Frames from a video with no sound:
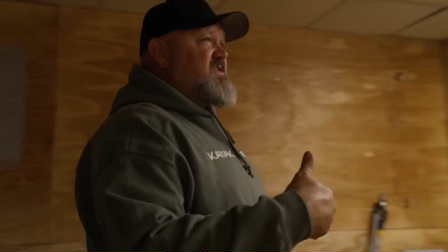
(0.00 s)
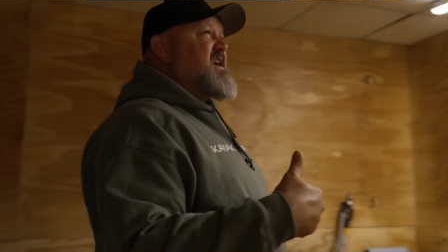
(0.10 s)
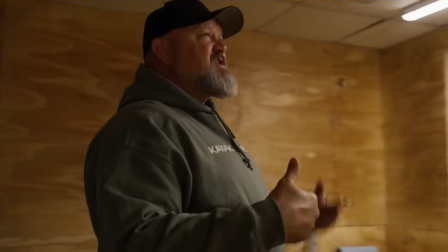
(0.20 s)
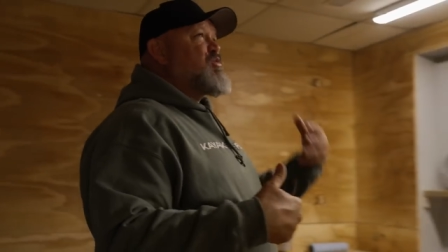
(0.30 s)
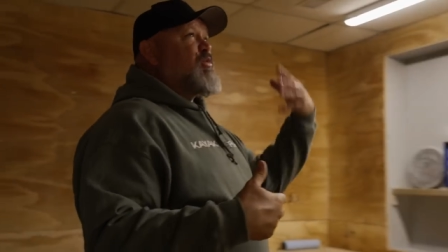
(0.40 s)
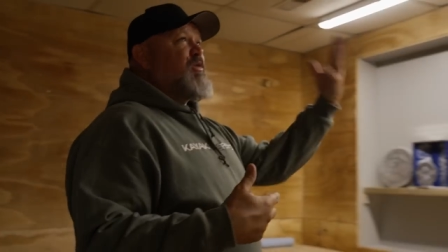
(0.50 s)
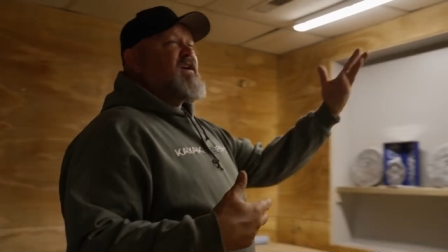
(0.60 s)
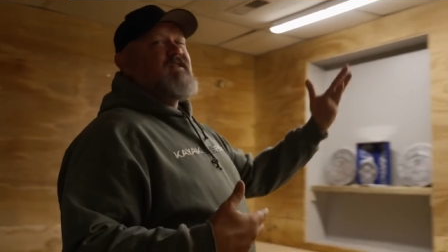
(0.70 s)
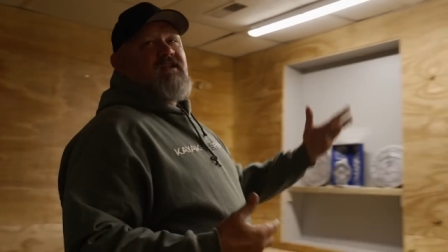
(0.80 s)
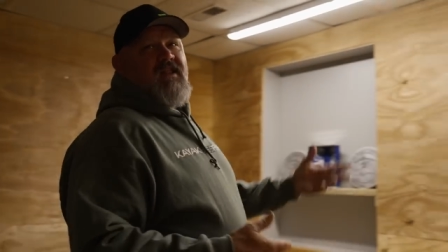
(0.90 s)
these guys were
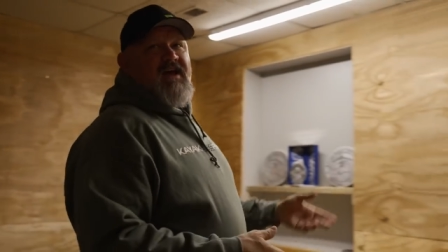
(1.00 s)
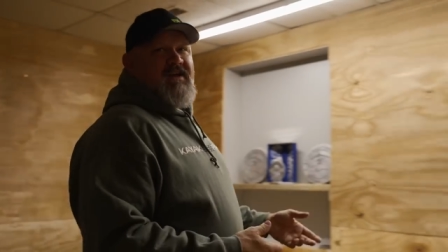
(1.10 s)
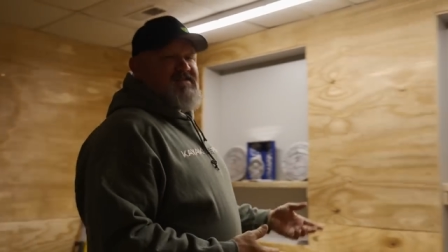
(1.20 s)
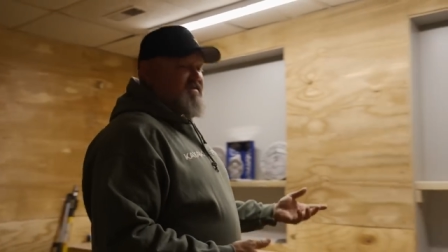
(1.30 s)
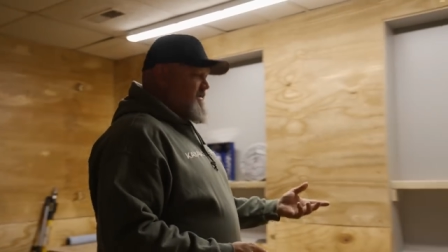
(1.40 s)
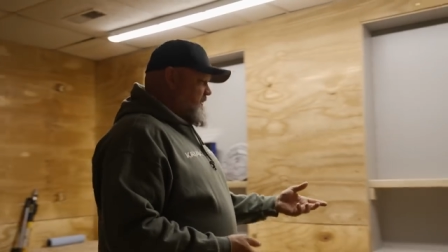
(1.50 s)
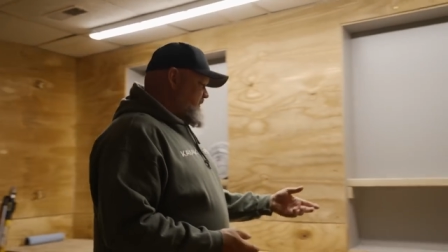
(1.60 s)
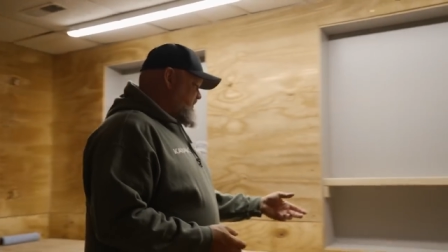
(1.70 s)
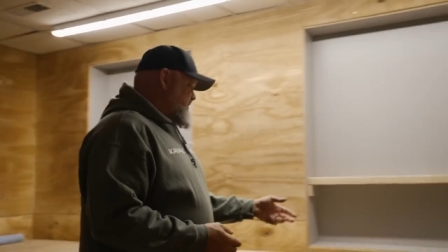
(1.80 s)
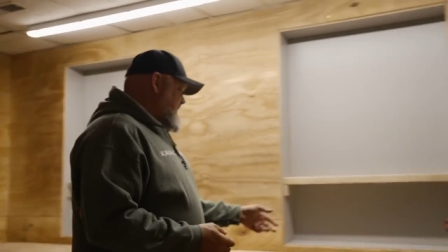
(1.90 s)
rigging the lights,
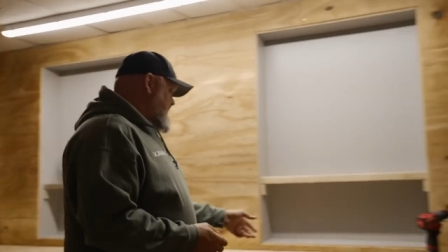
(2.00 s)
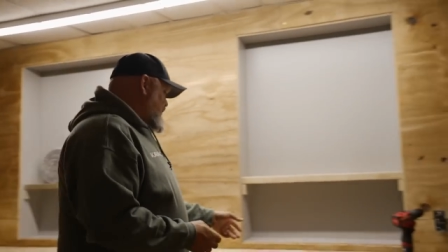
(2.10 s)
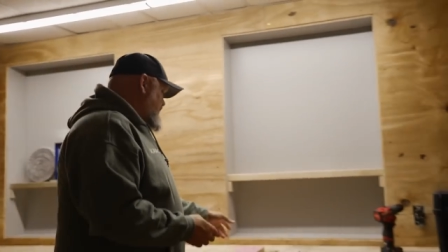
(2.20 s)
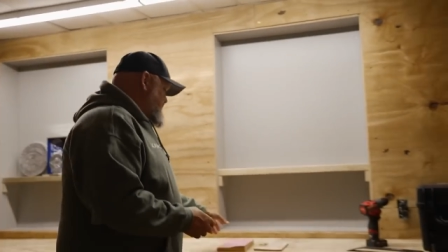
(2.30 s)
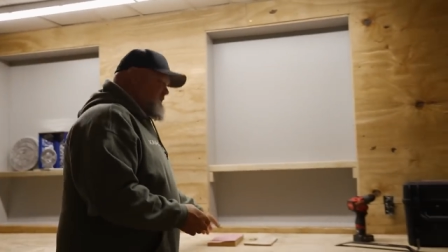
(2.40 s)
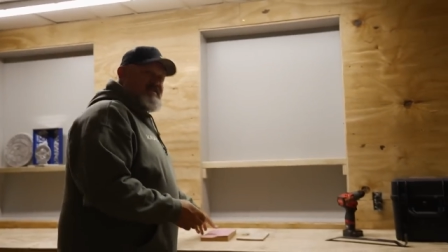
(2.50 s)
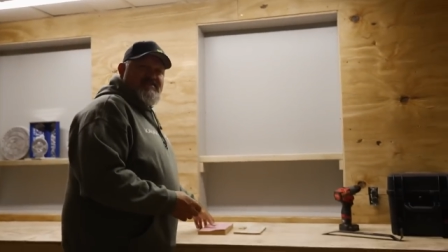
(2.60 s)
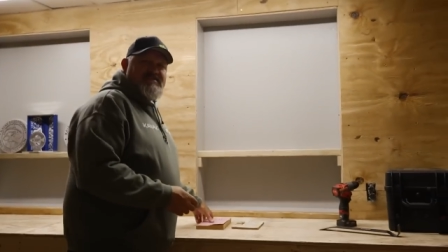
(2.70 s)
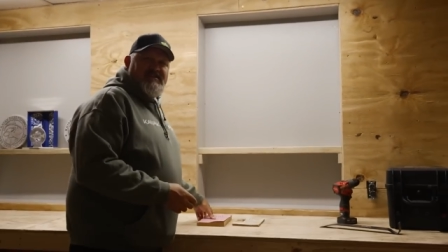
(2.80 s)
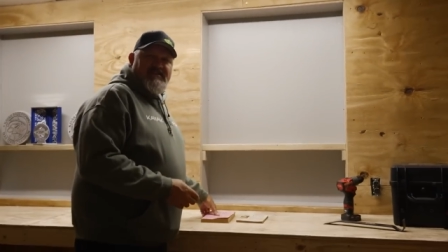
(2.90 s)
check out what was in the
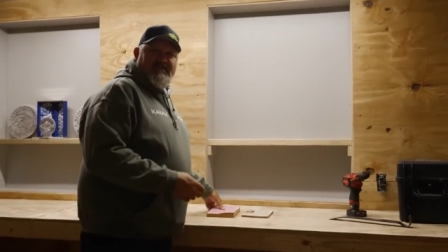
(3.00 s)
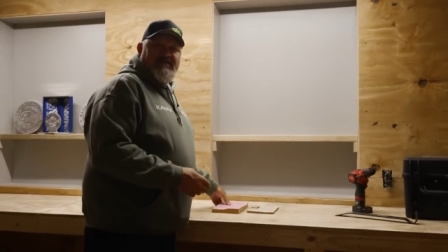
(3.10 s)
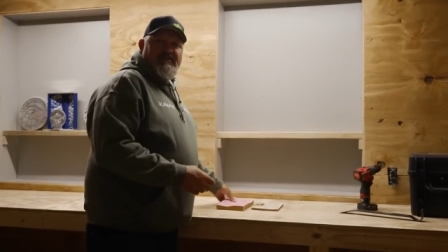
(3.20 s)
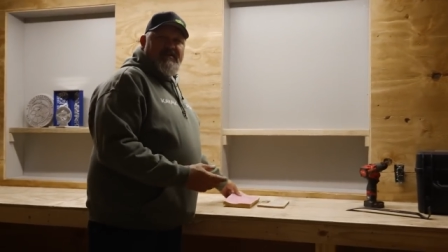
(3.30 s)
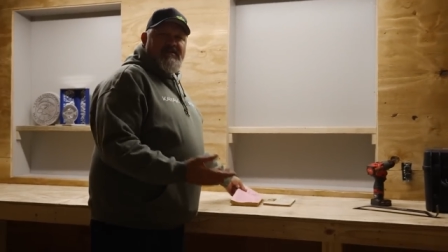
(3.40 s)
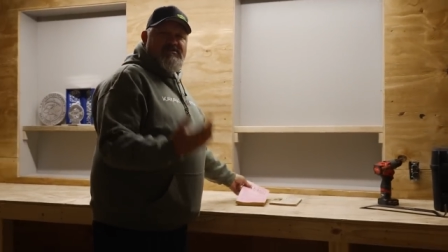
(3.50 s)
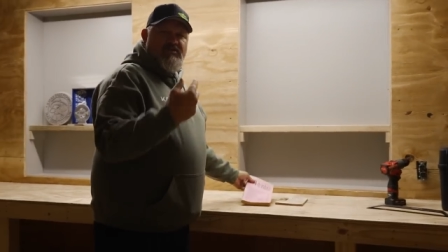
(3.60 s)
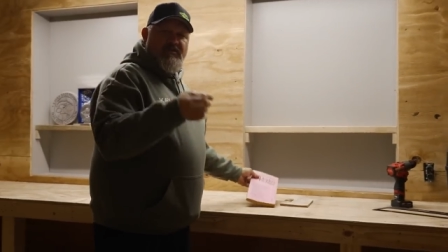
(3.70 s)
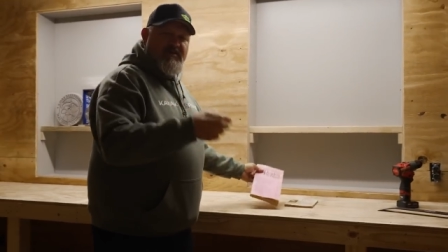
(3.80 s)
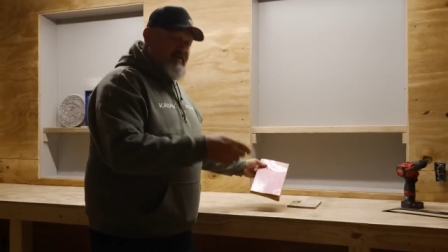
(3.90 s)
ceiling. So
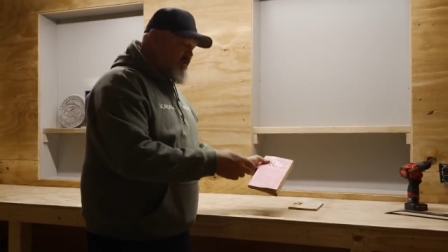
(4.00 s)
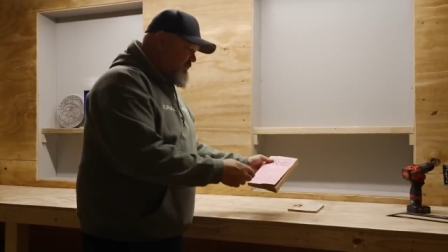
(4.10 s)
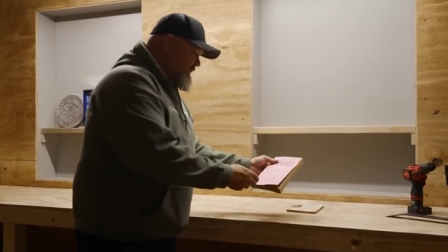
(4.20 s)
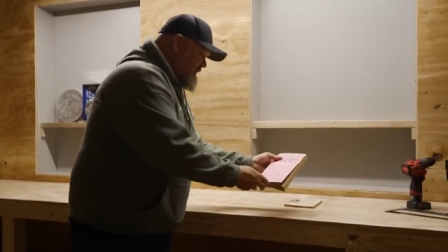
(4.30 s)
come in here a little bit